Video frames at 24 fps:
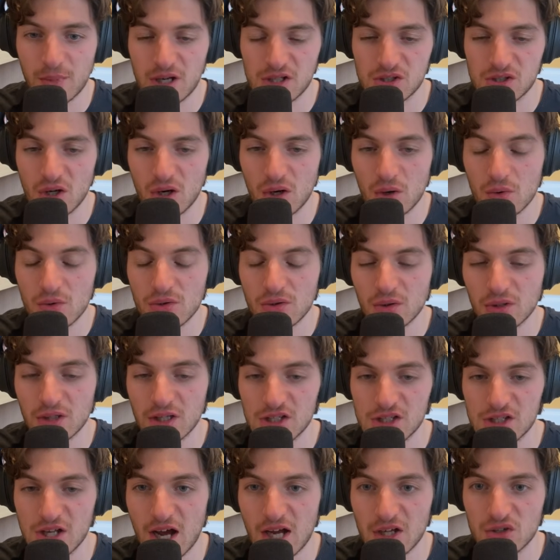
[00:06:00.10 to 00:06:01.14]
match how
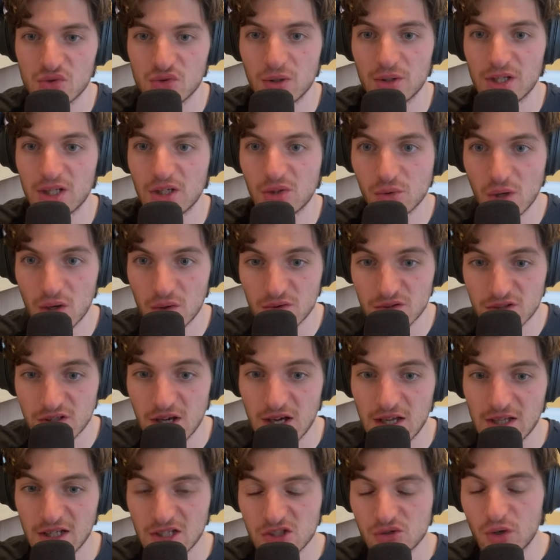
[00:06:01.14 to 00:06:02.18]
knowledge actually grows.
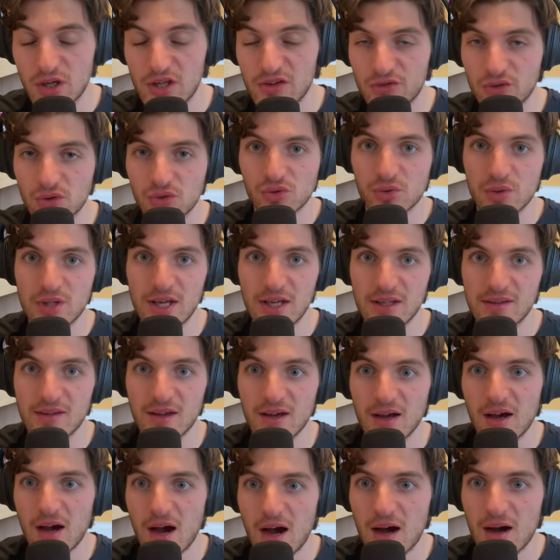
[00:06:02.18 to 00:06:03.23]
That's why if you create
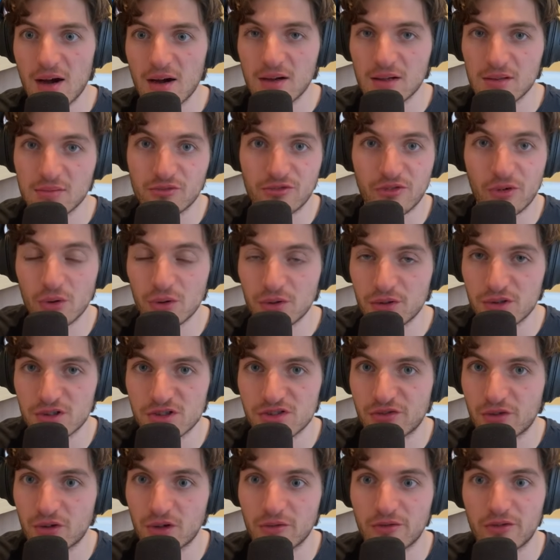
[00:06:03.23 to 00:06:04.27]

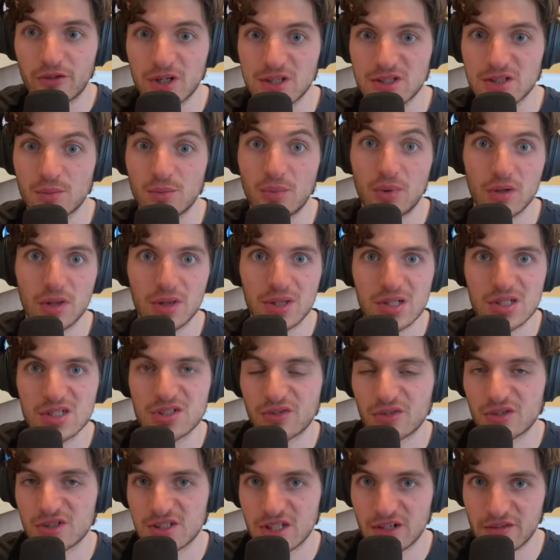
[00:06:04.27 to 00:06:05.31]
folders for example, nodes
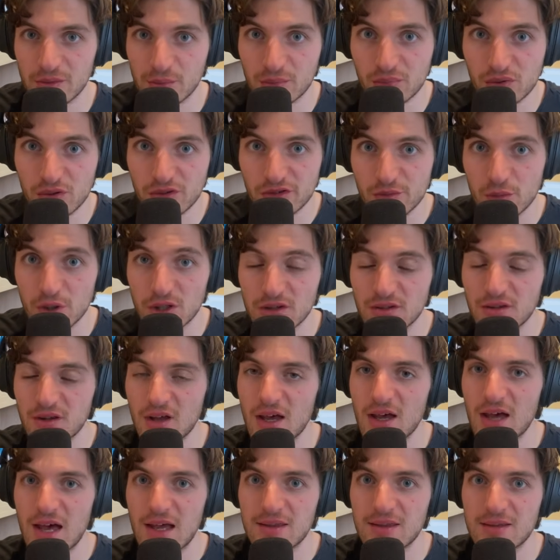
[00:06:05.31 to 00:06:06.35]
for self-improvement,
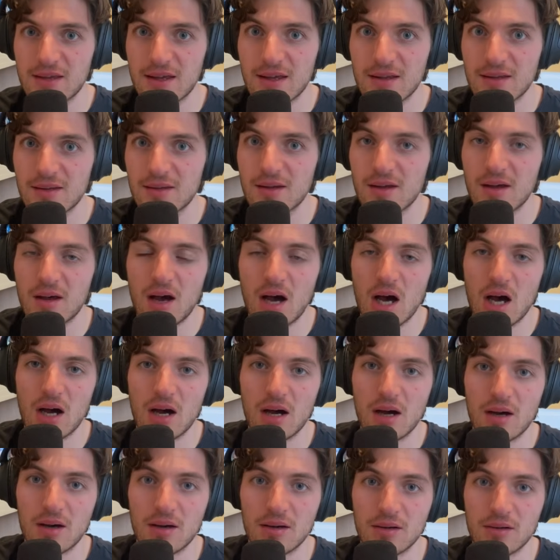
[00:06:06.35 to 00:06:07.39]
and then
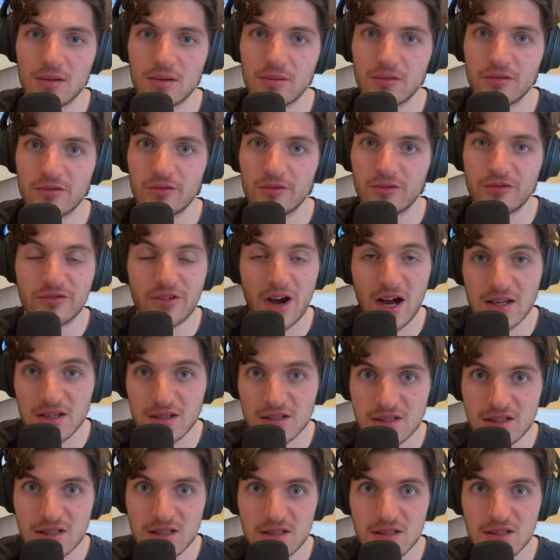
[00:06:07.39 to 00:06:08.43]

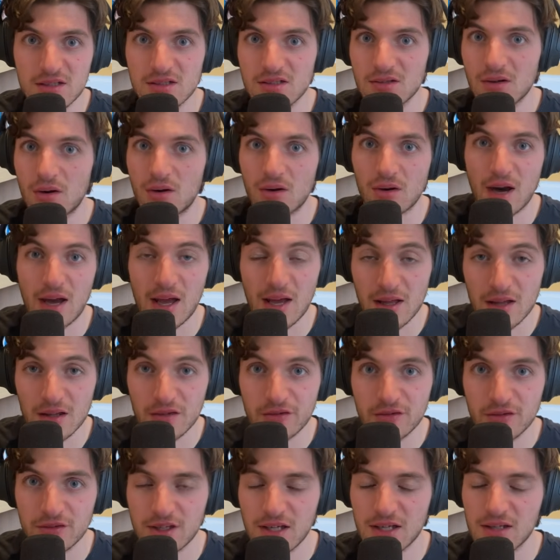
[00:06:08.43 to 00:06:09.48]
finances or
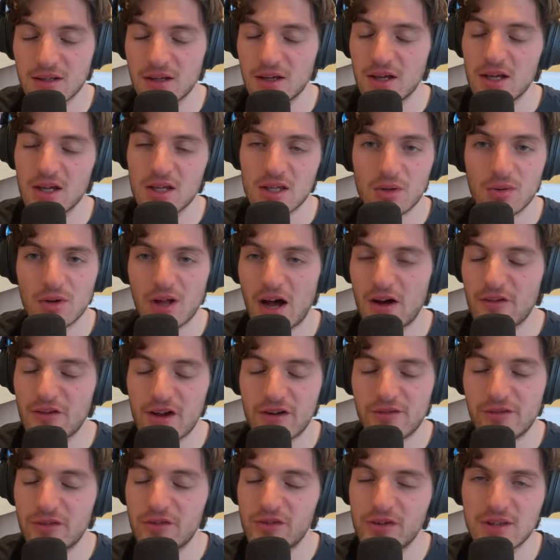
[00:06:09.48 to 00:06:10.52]
health, then you have
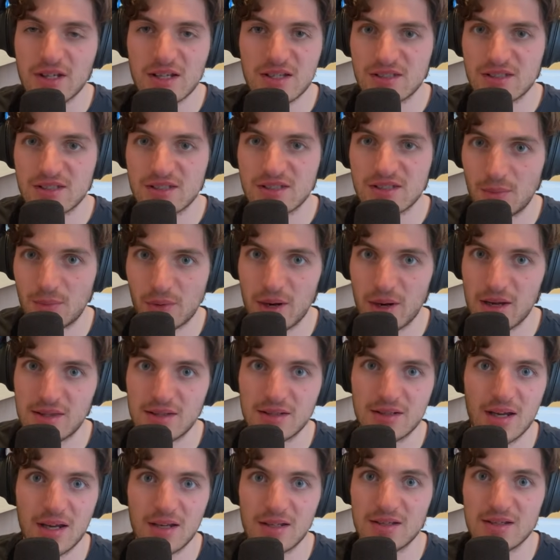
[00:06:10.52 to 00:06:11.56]
everything that's
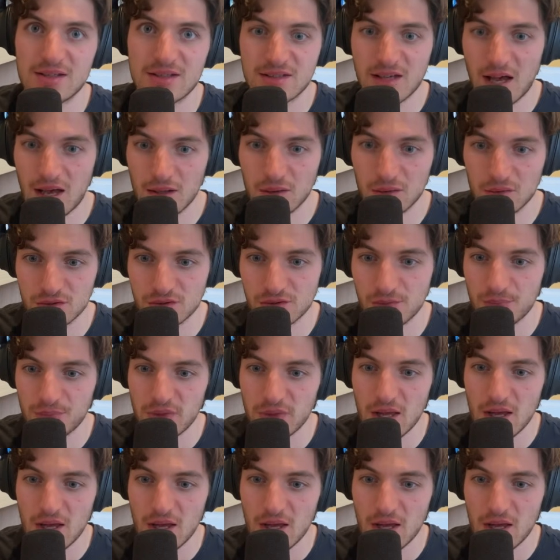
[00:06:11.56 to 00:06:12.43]
separated and in silos.